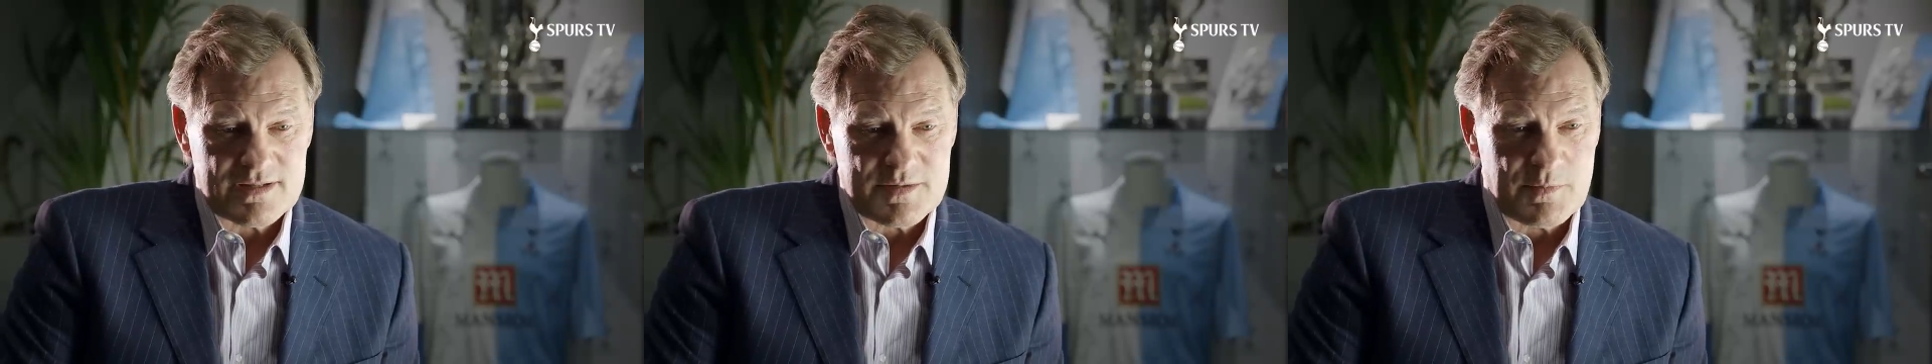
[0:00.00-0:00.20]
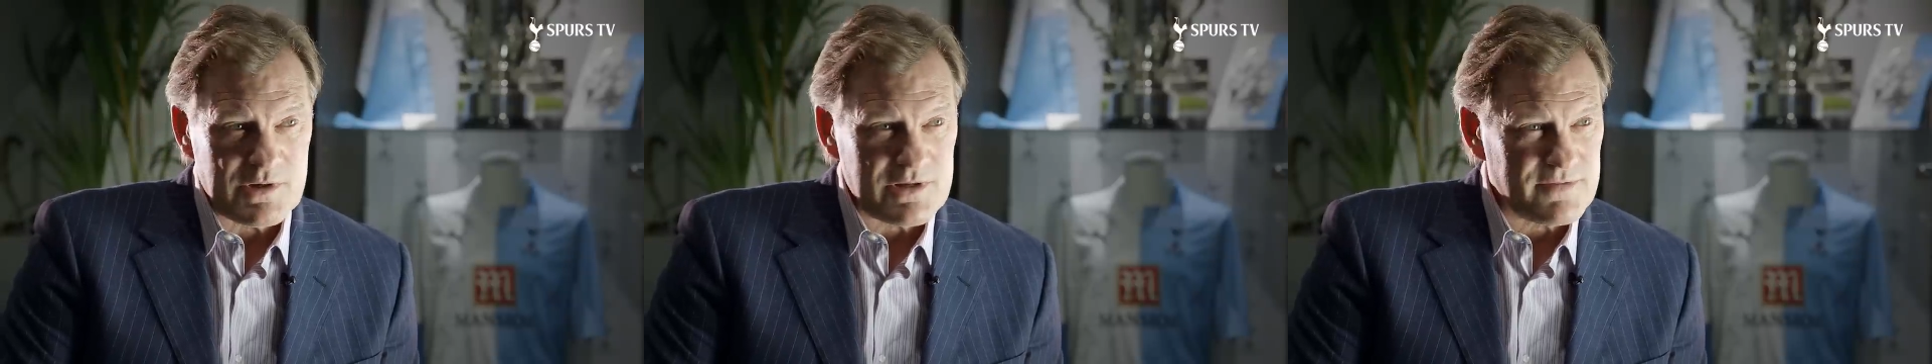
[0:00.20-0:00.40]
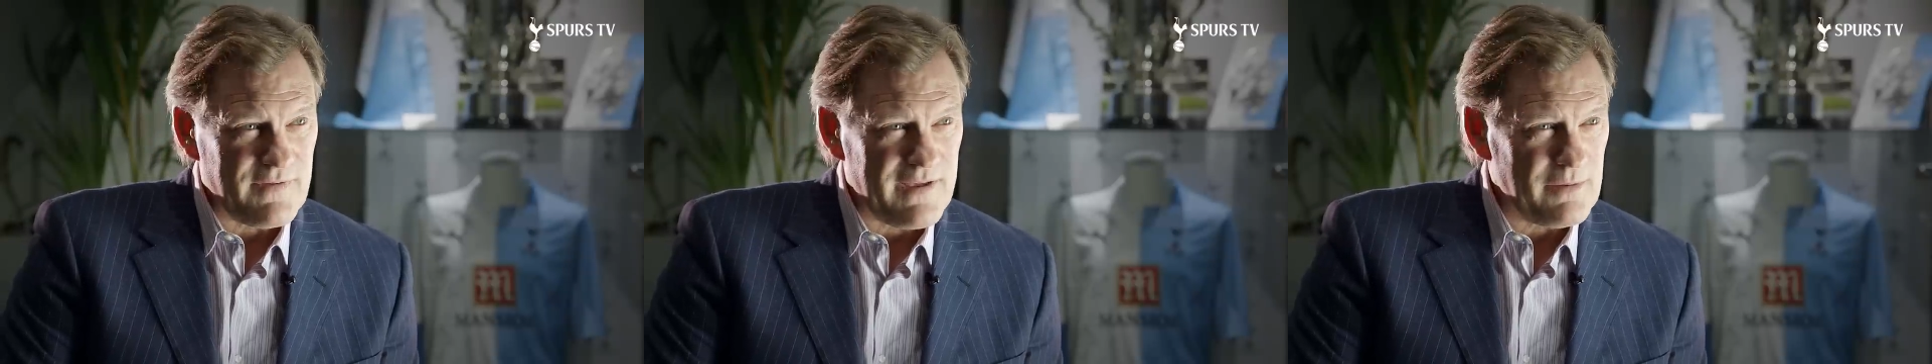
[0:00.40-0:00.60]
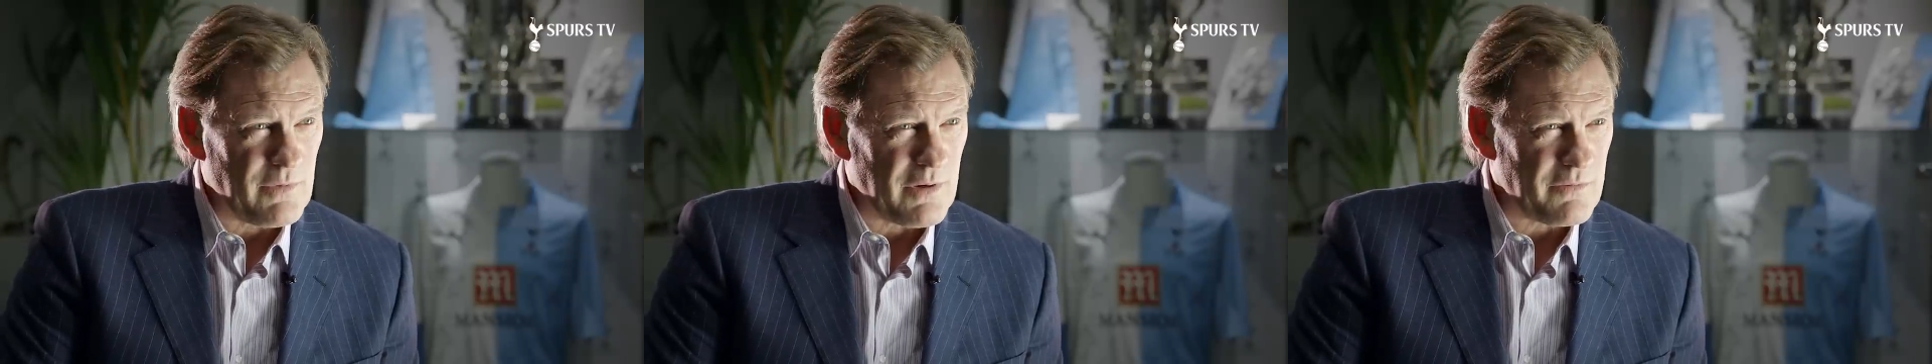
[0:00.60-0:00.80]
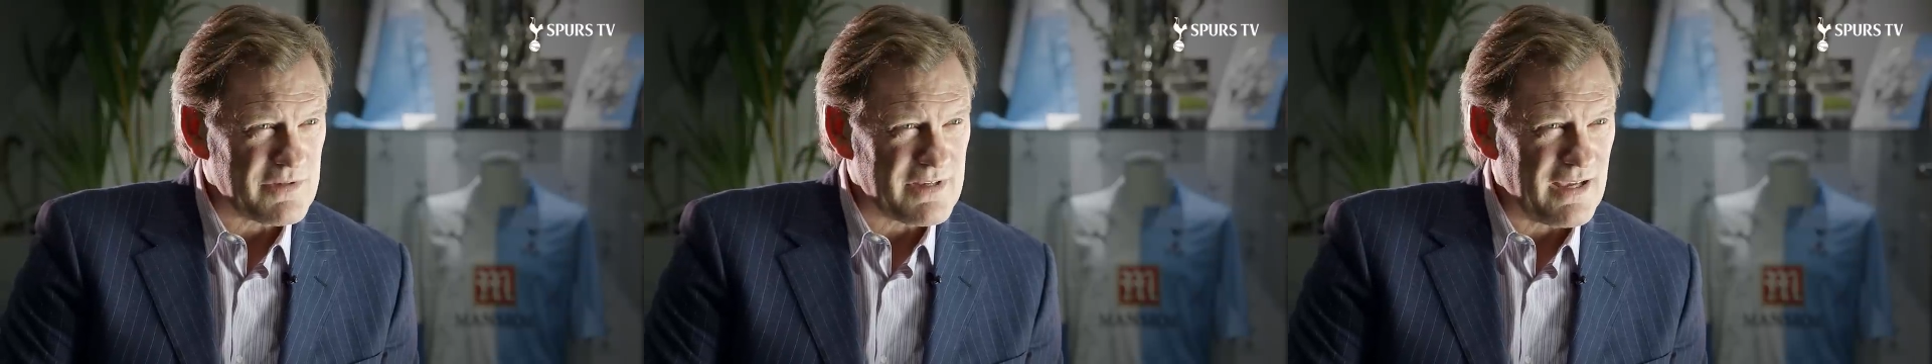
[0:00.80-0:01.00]
a Spurs fan
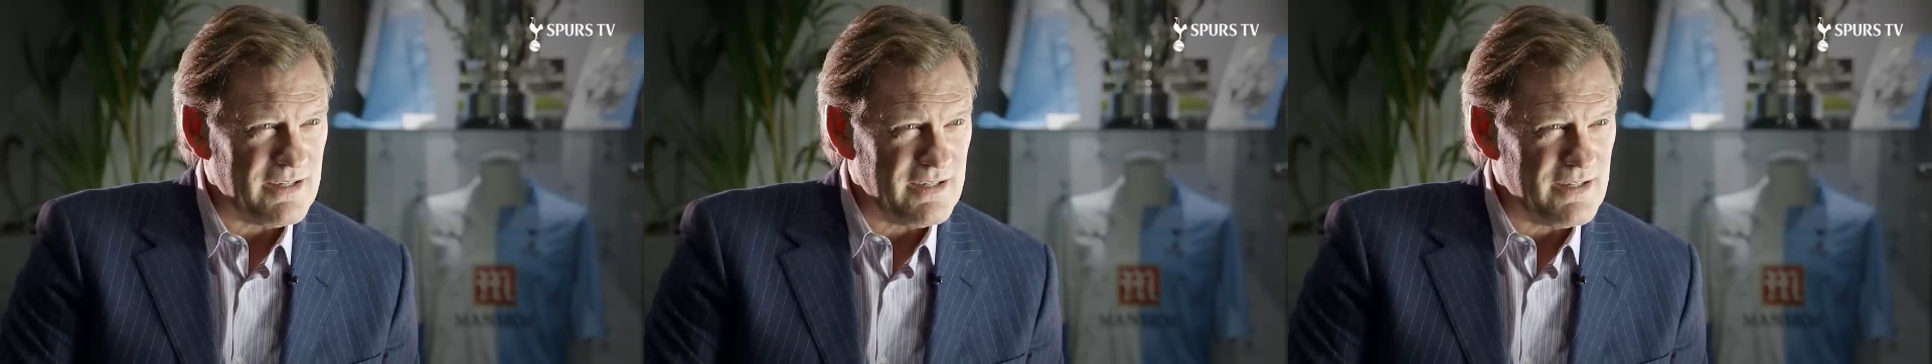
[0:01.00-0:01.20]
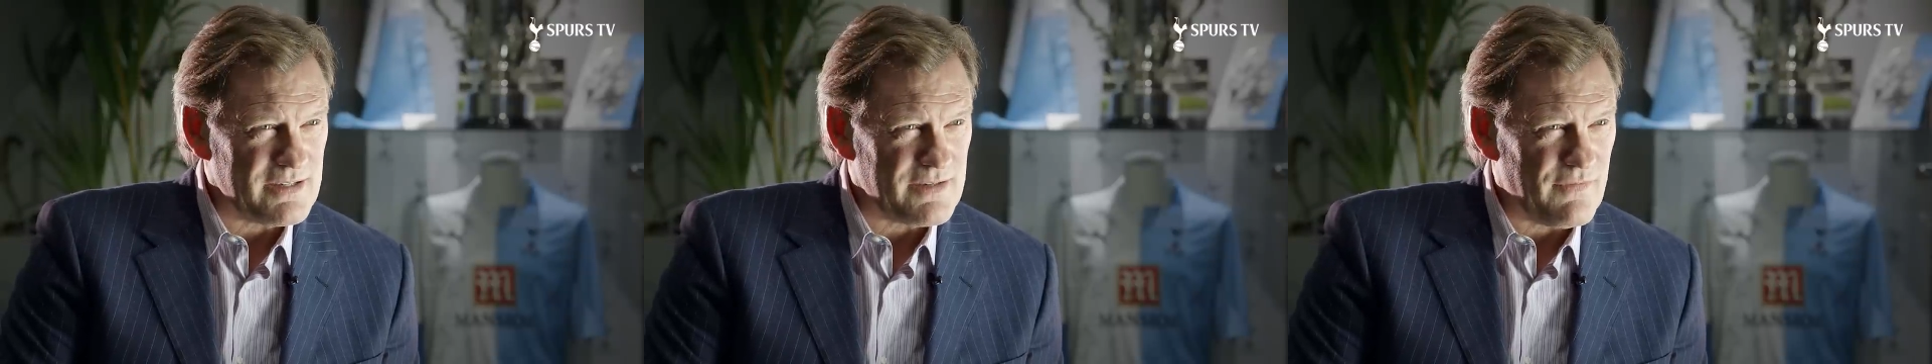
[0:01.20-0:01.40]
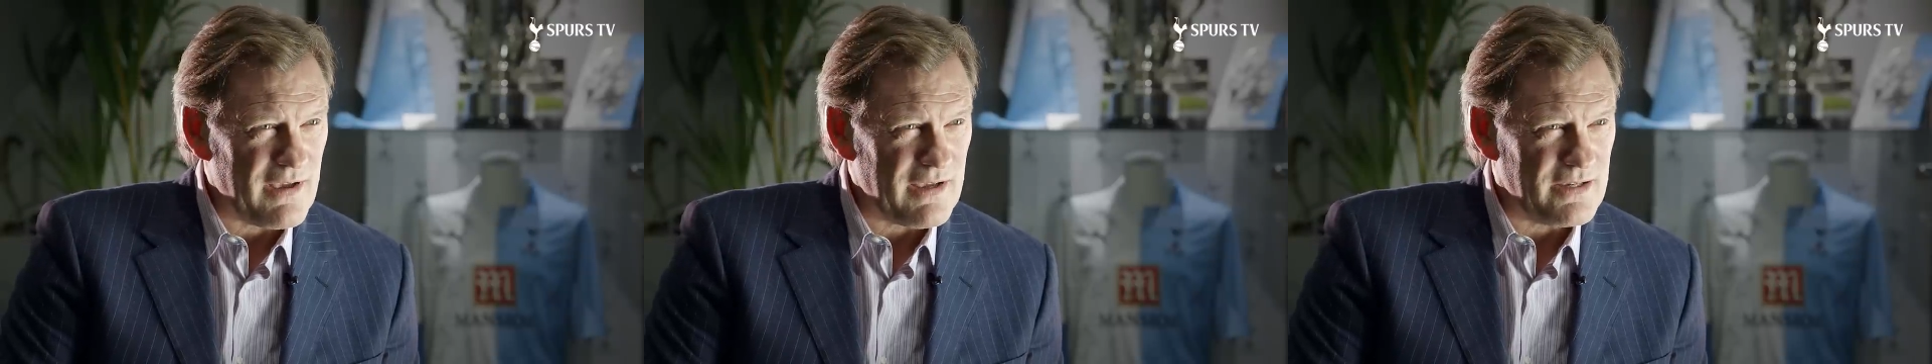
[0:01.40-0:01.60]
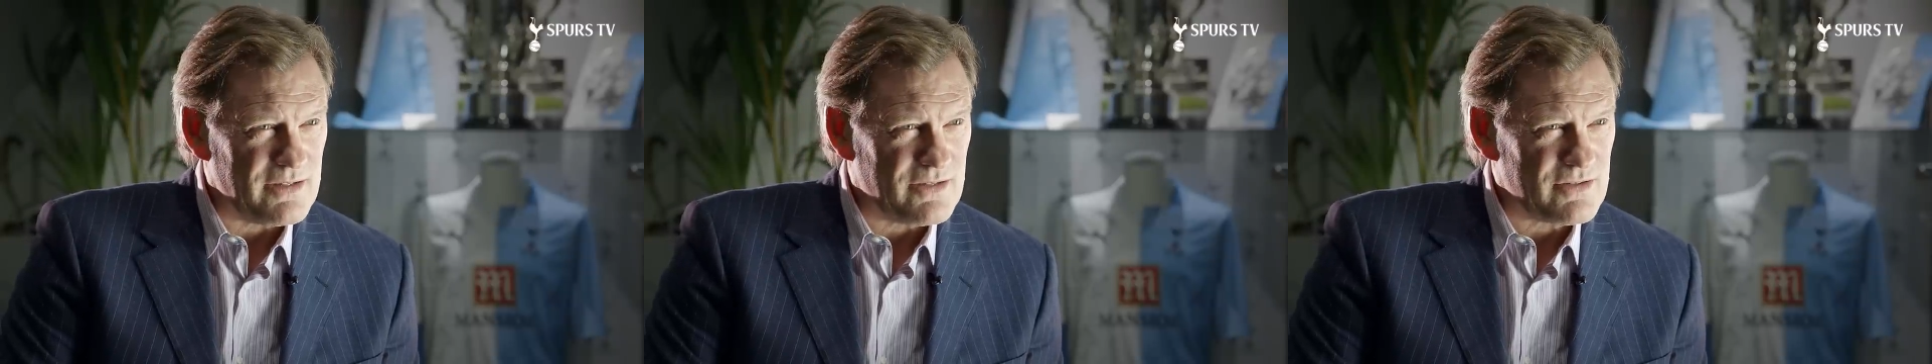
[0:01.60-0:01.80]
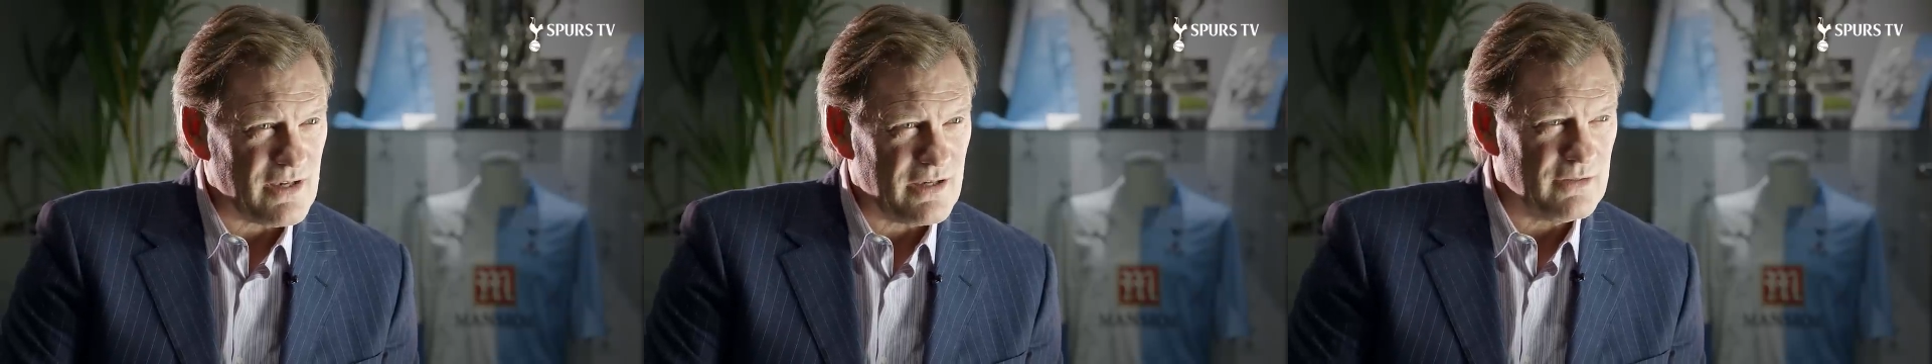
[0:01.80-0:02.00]
when I was eight years of
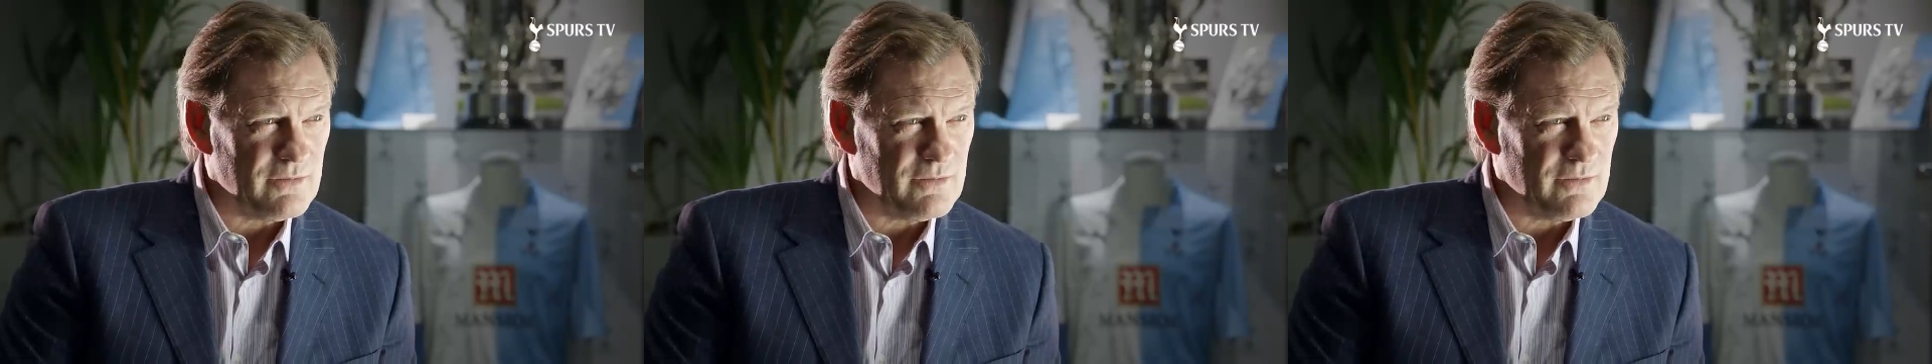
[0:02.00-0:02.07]
age, so,